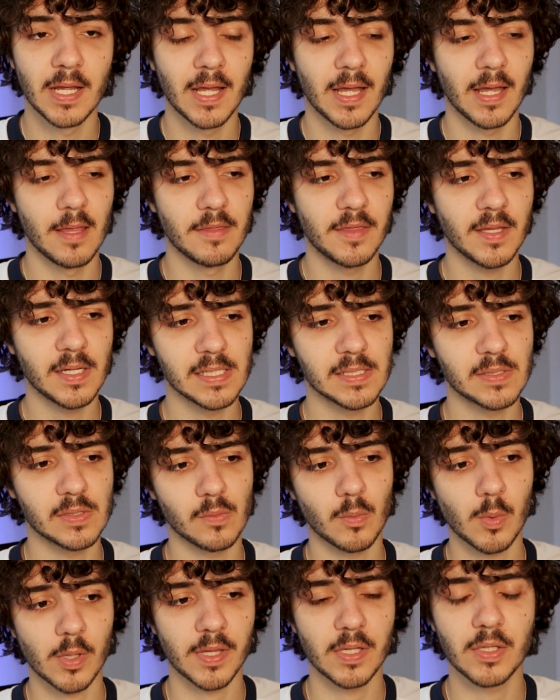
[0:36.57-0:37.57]
And thus,
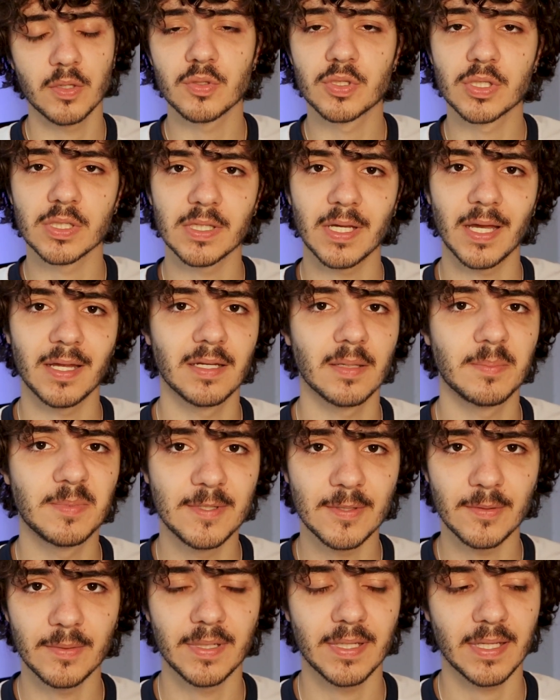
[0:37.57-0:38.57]
what they usually end up
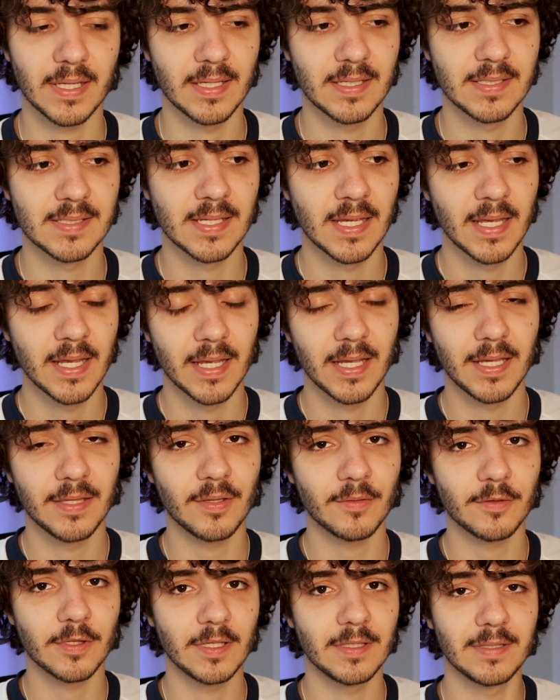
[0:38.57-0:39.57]
doing is
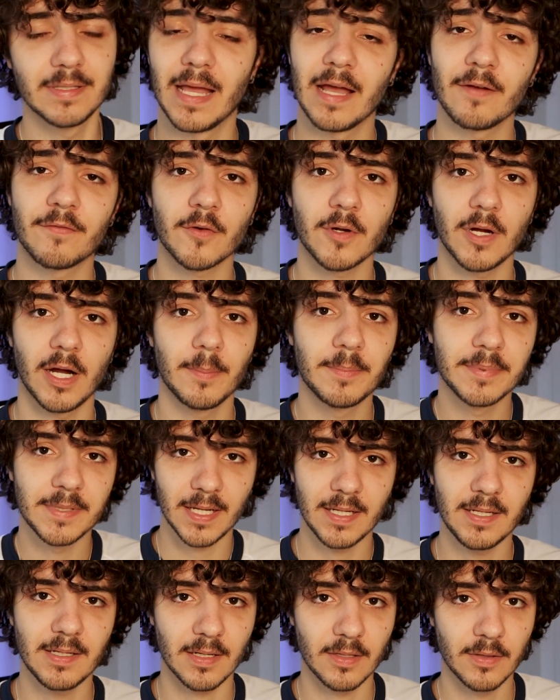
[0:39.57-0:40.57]
either they never
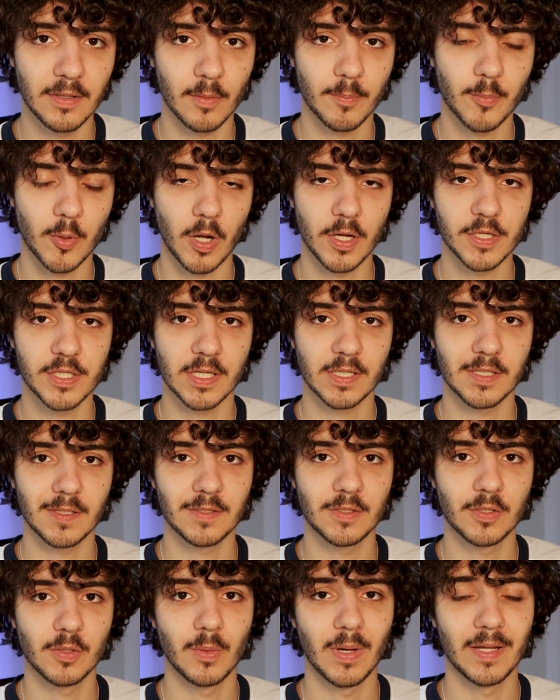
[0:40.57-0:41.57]
update their project
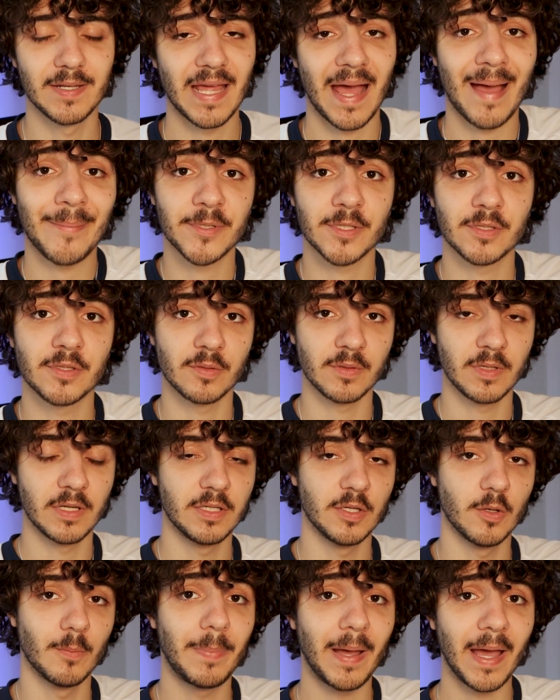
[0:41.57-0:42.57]
to adapt to the
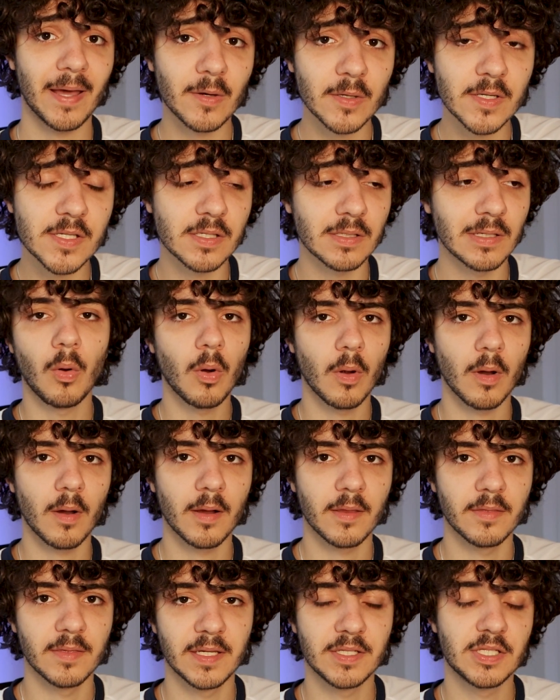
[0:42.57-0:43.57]
new patterns,
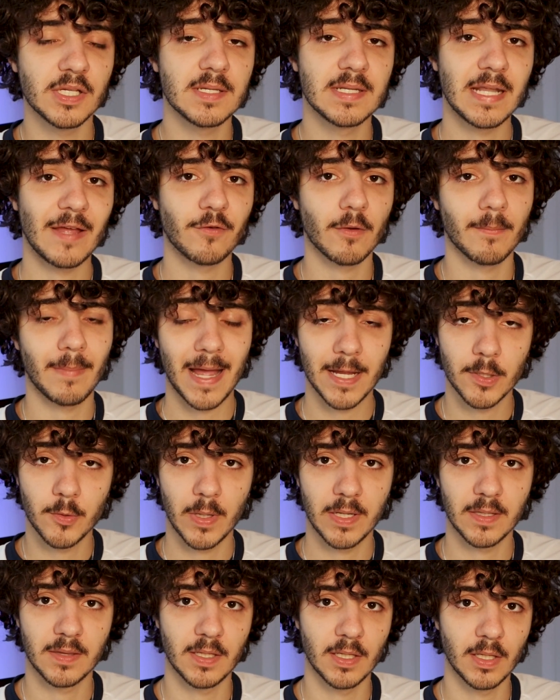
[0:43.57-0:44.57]
or they just never
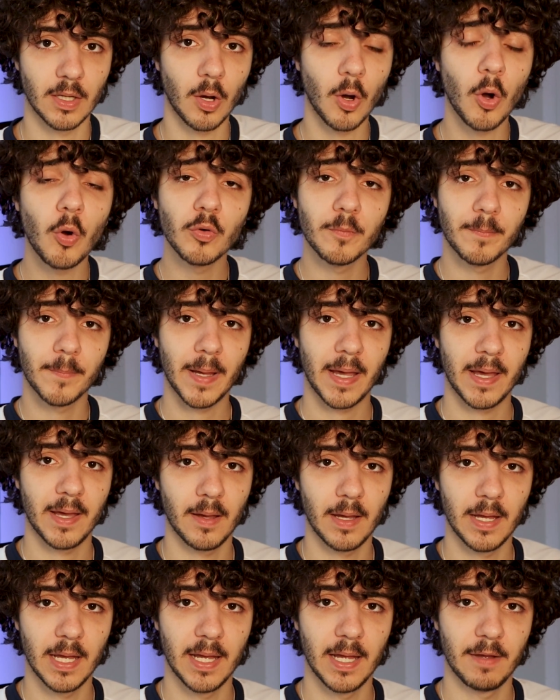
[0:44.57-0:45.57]
migrate the old
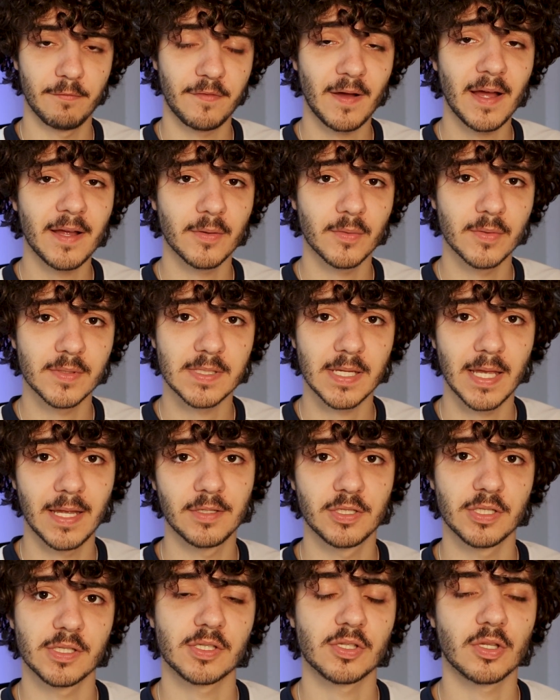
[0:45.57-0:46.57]
files, and
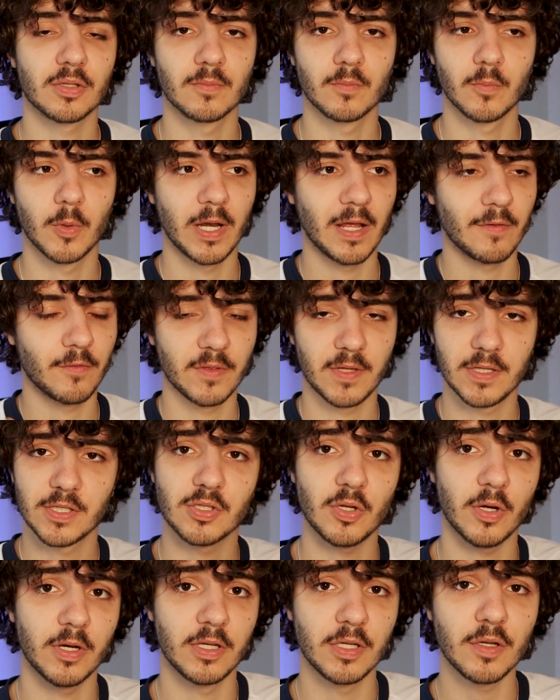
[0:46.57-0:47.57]
just whenever they
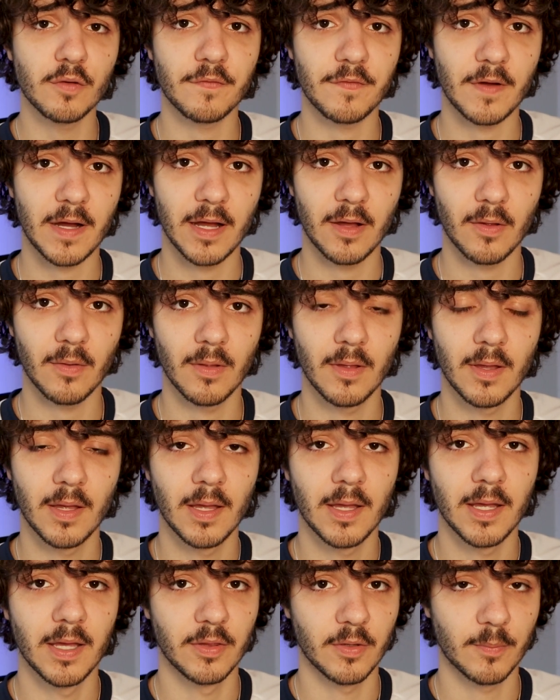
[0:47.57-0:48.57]
start a new file
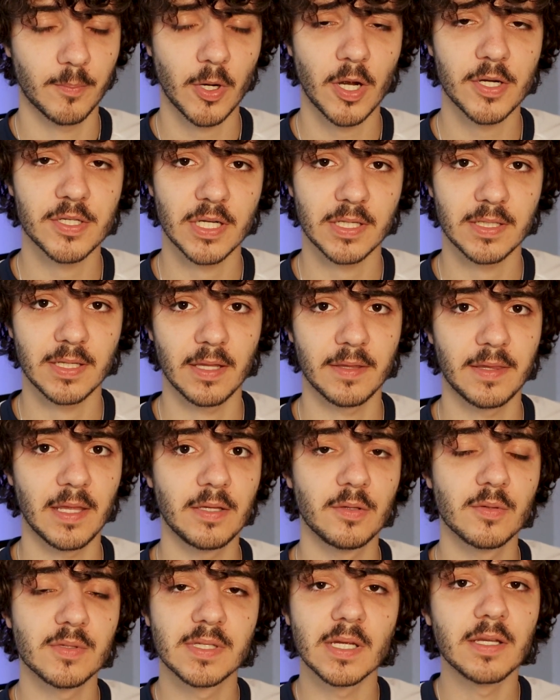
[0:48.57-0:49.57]
in their project, they
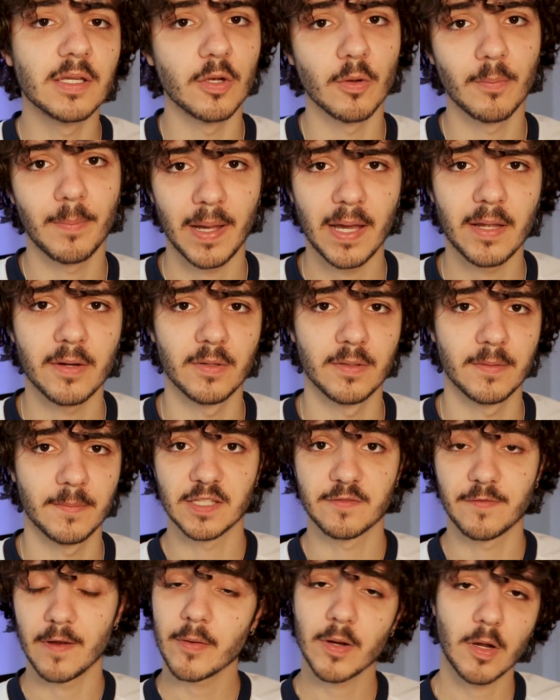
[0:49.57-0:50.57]
use the new pattern.
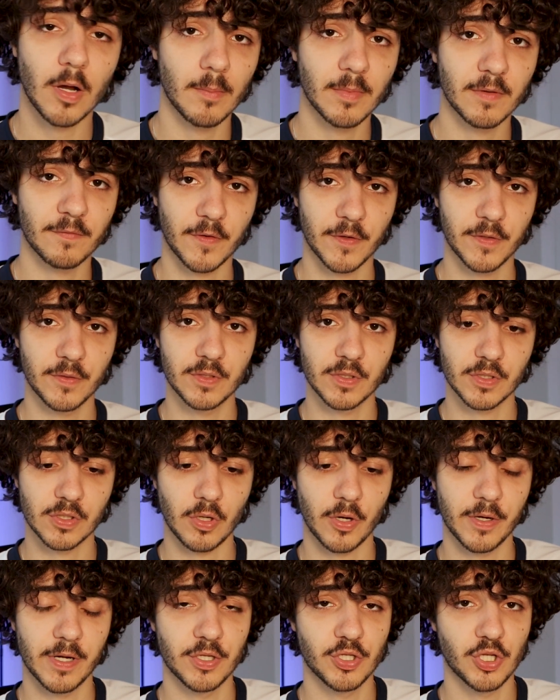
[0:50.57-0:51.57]
It's very common for you to
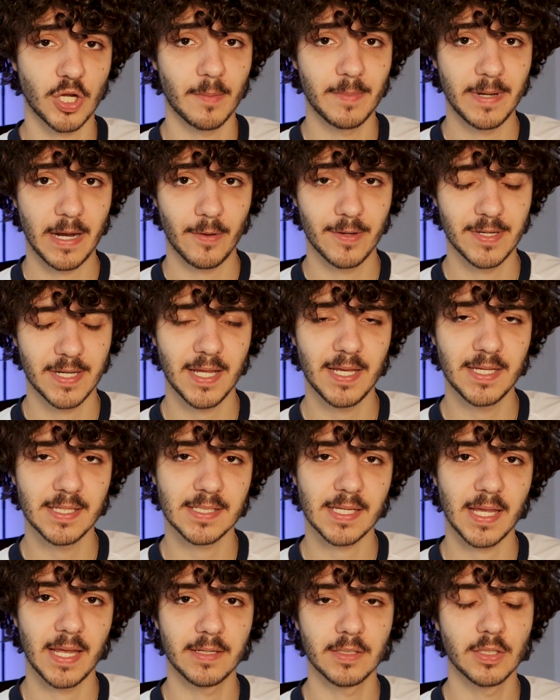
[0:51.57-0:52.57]
start a job
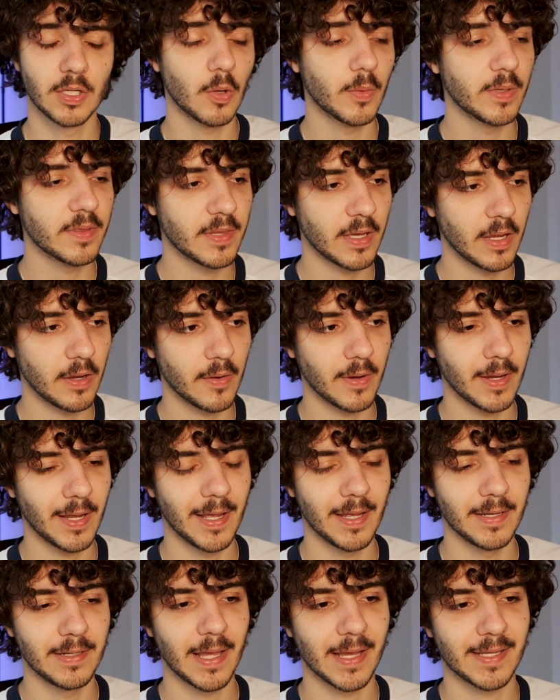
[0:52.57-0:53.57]
nowadays and go in there
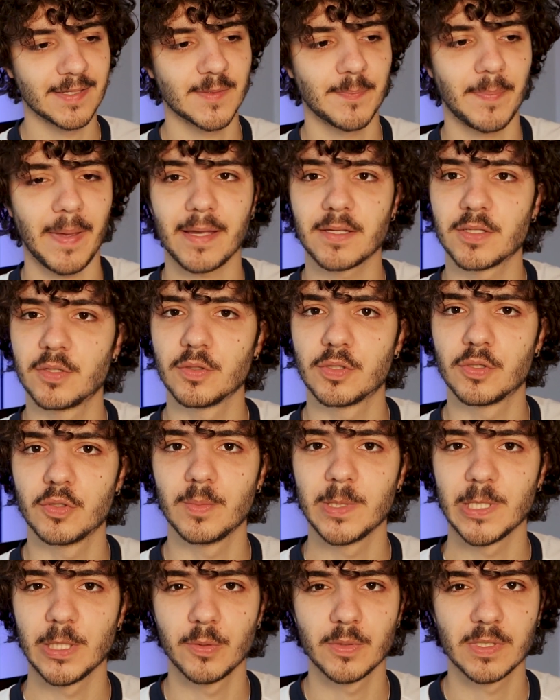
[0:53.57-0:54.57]
and expect you to
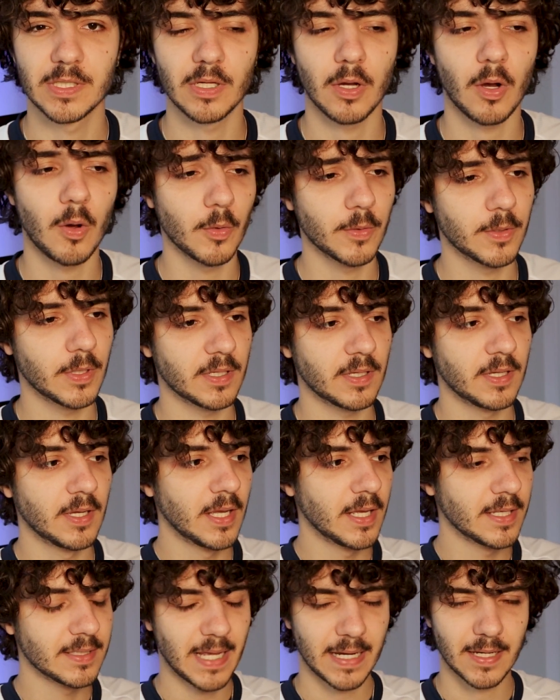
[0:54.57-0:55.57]
be using all the
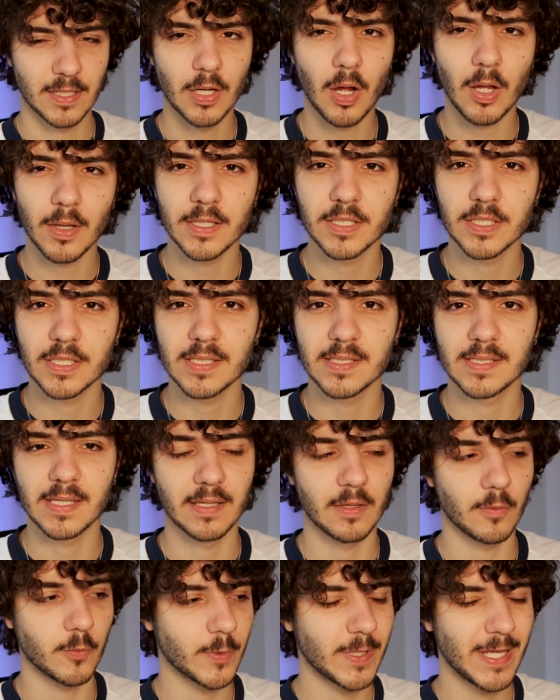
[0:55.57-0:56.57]
technologies and
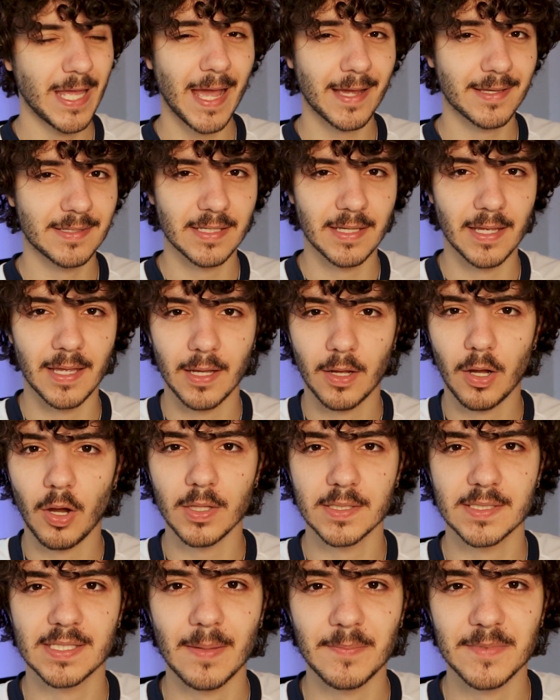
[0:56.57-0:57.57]
the React
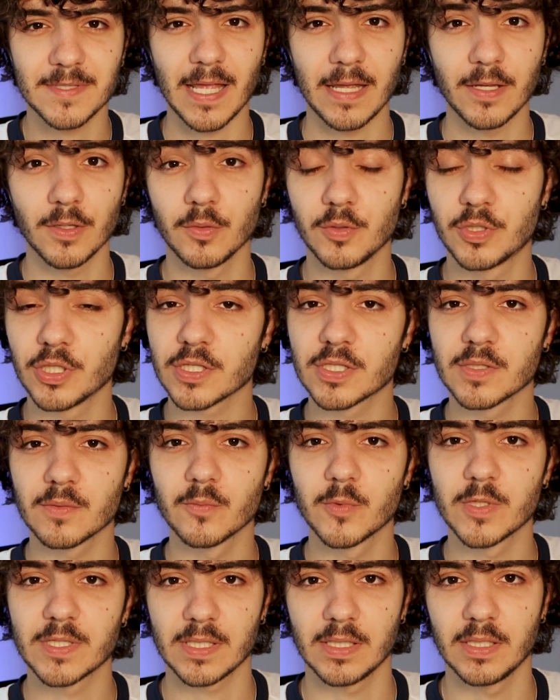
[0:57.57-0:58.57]
concepts that you just
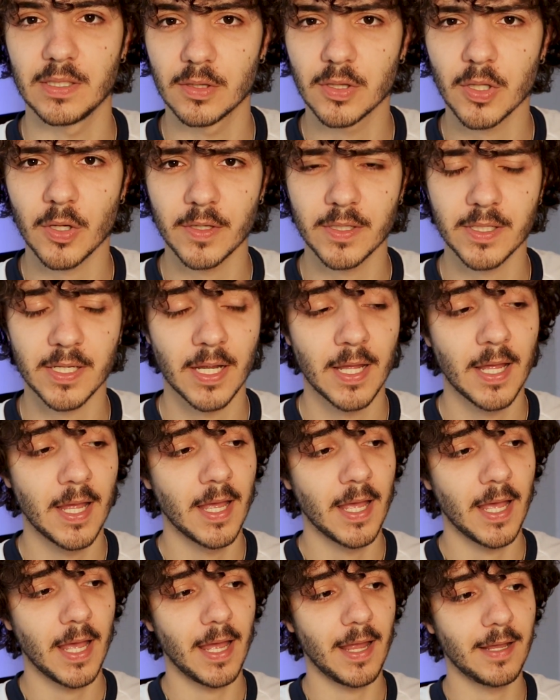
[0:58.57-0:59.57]
recently learned,
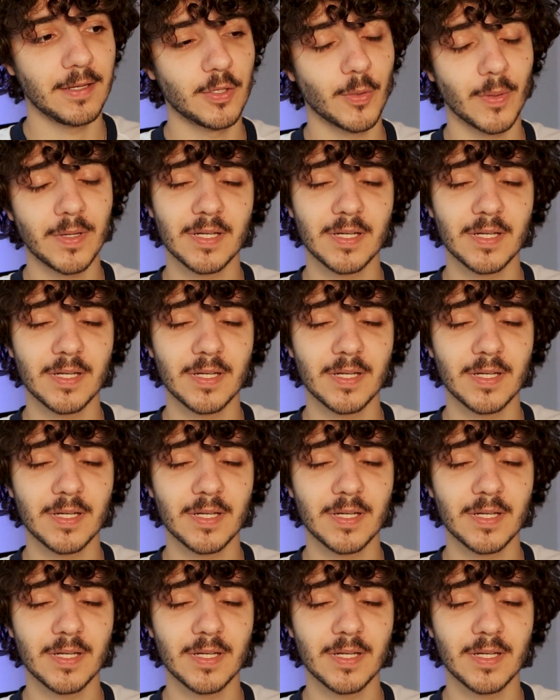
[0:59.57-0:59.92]
and you